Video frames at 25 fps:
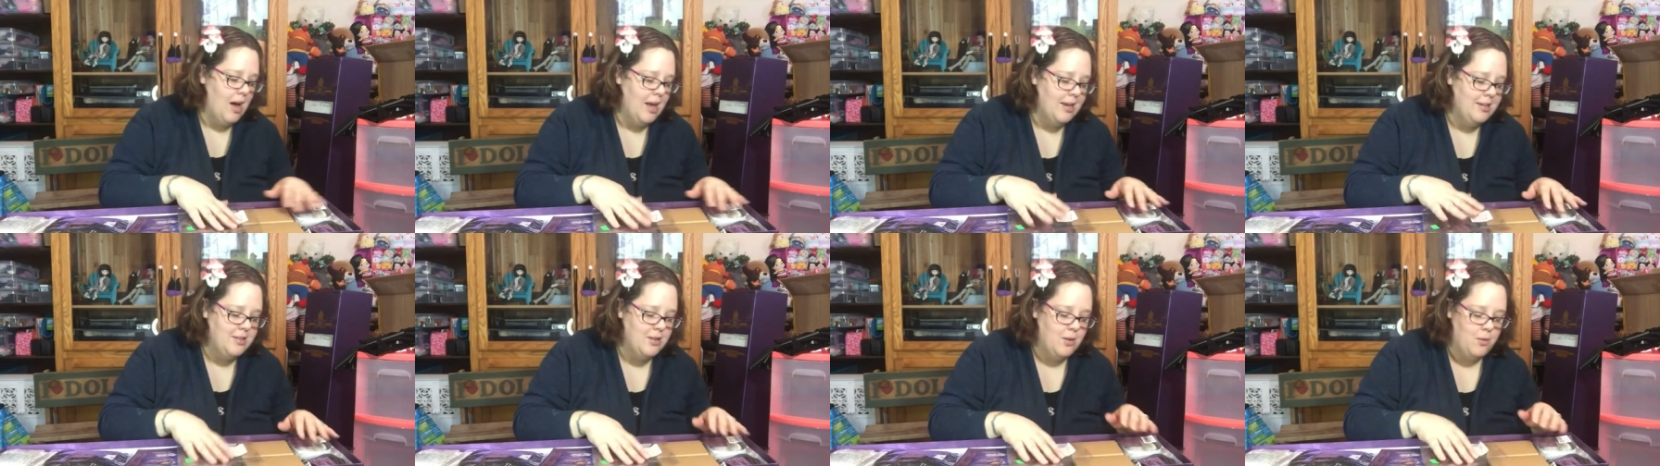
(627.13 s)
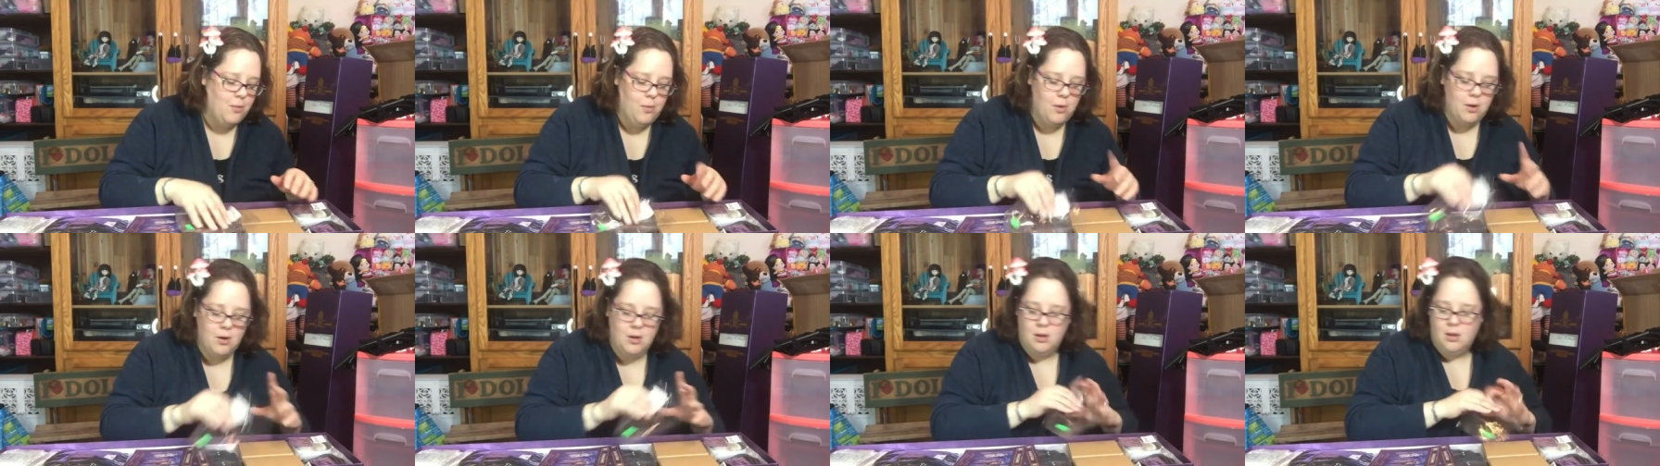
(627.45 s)
I
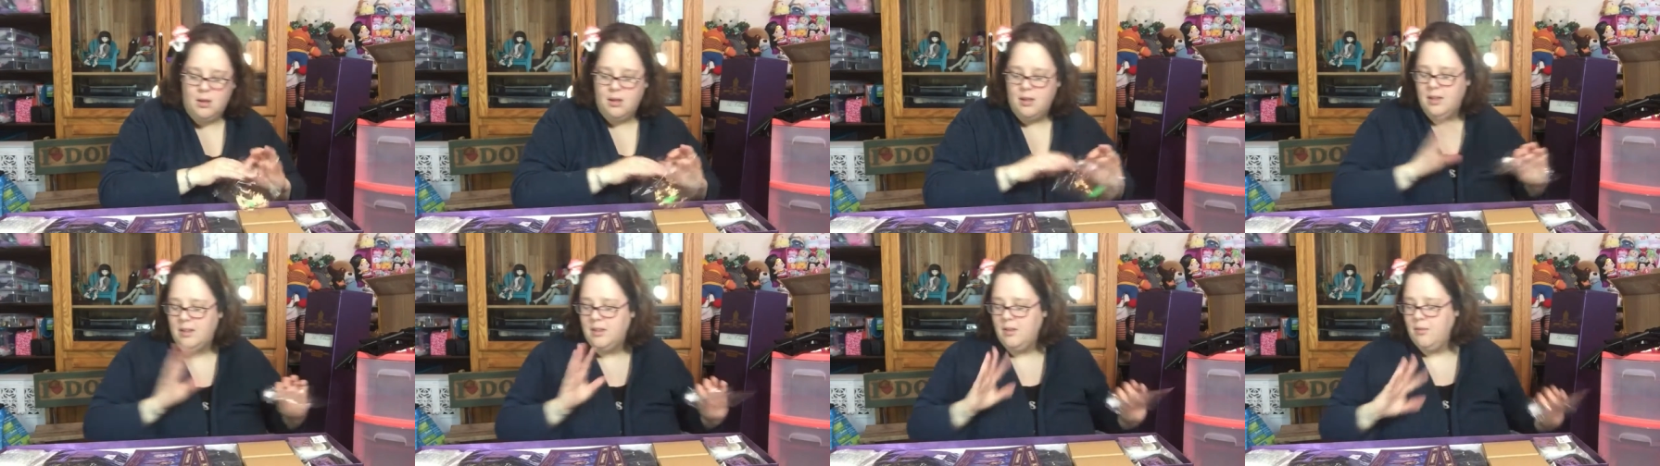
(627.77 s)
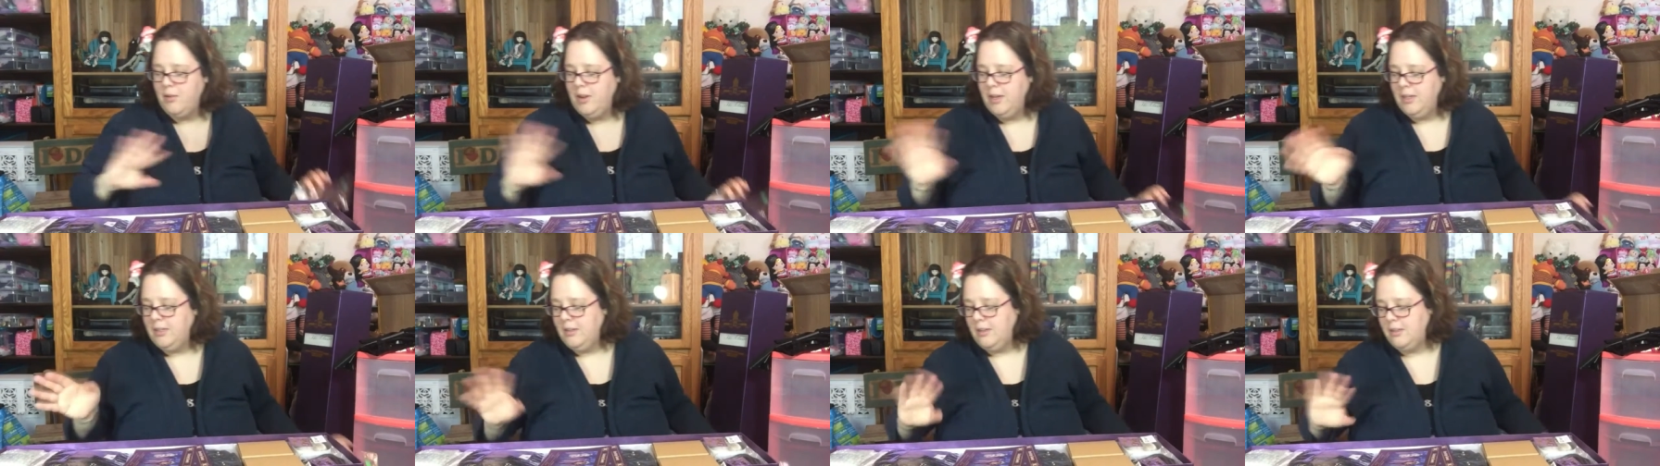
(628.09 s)
don't want to look at the
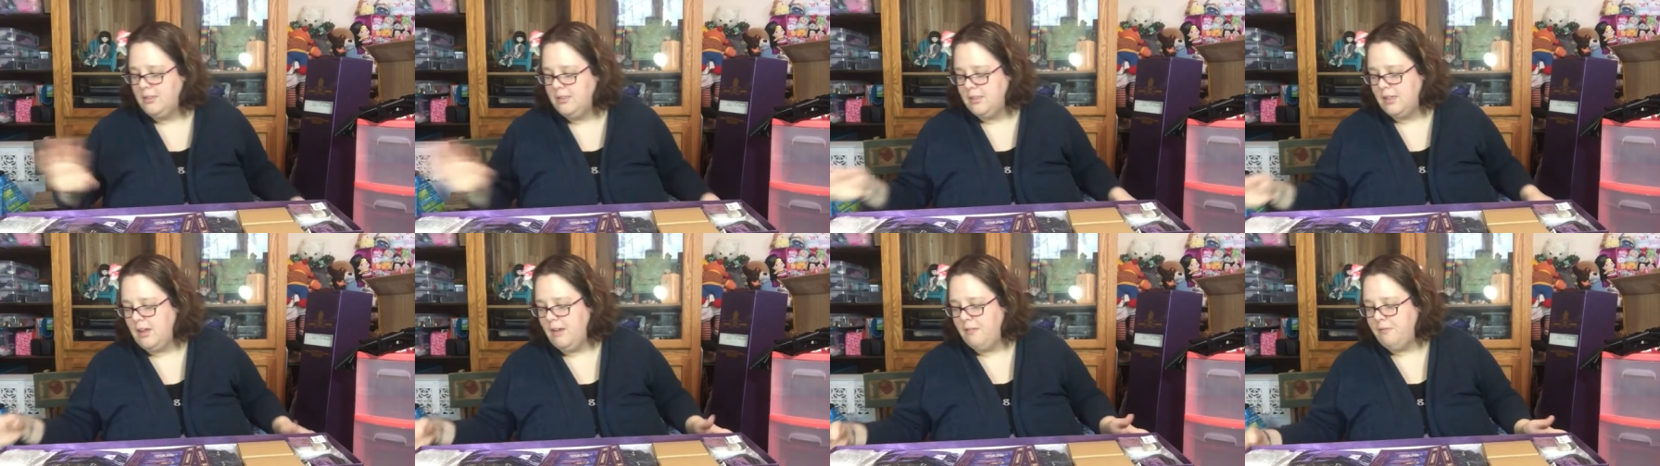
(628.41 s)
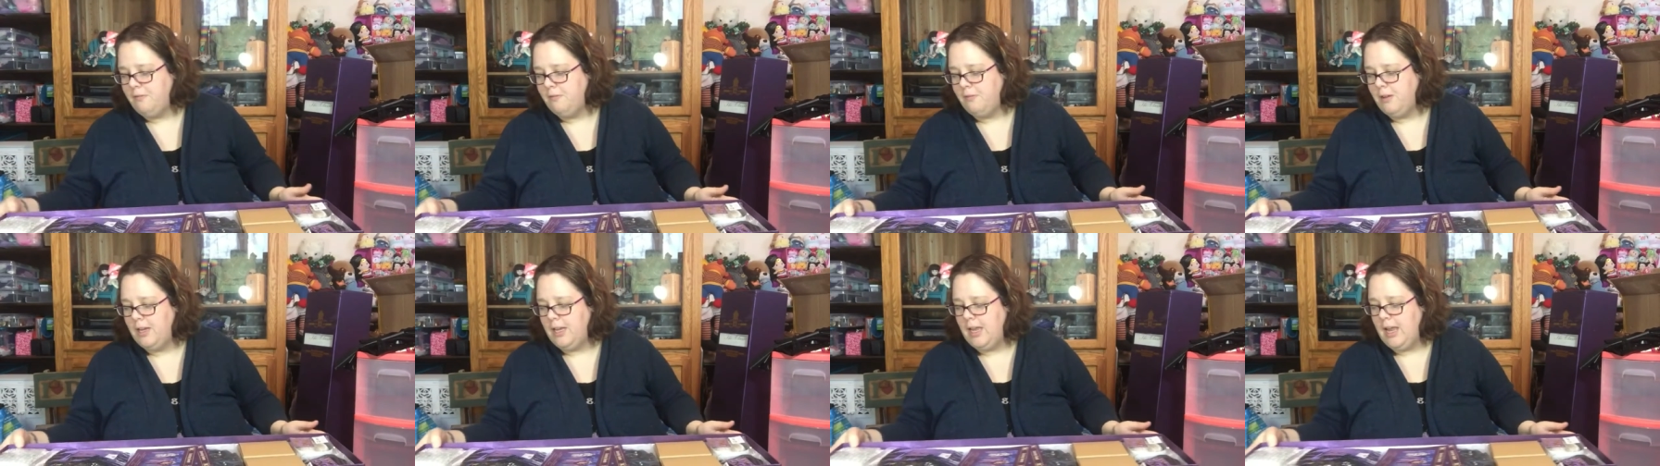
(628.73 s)
Ringdoll stuff
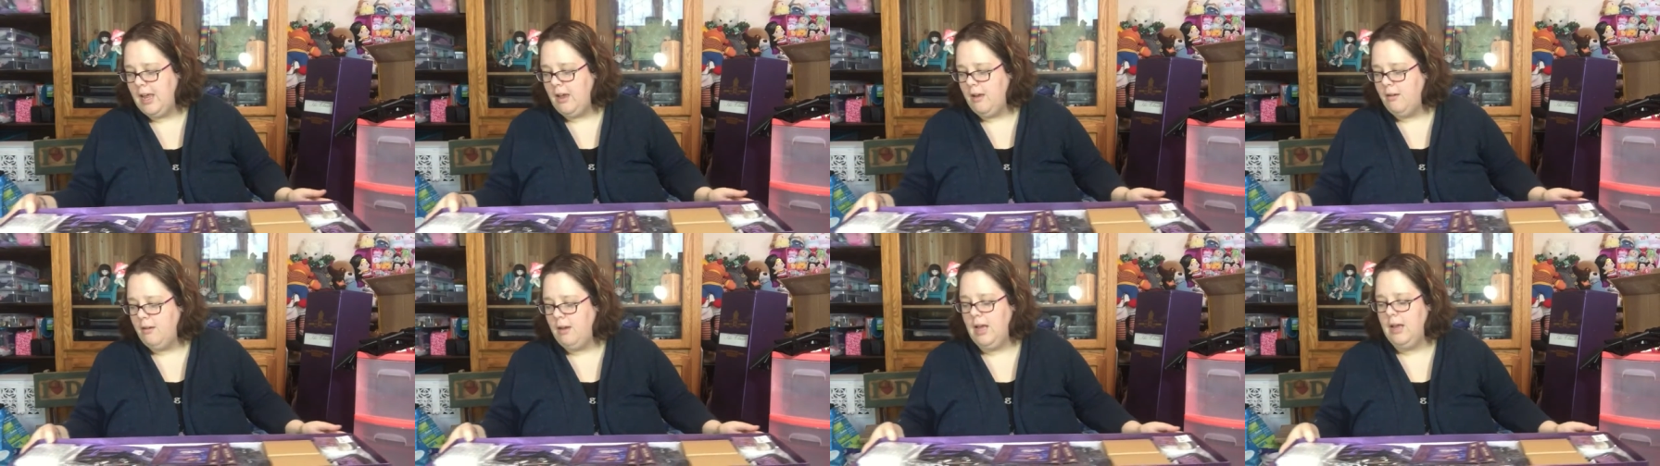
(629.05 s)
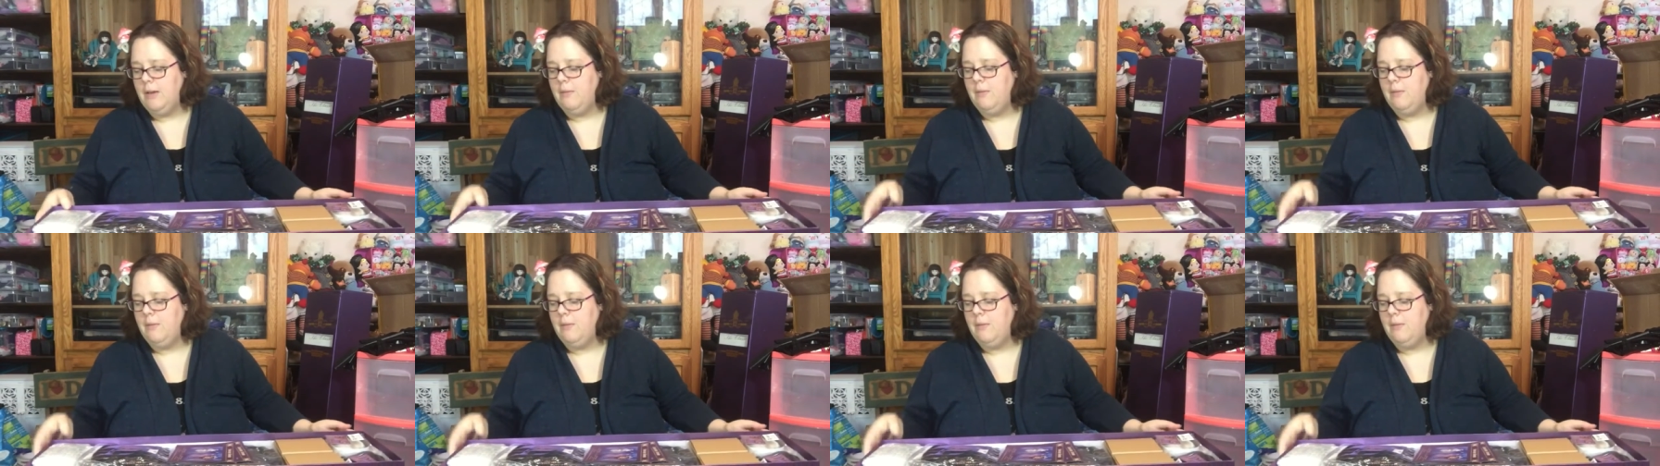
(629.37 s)
right now.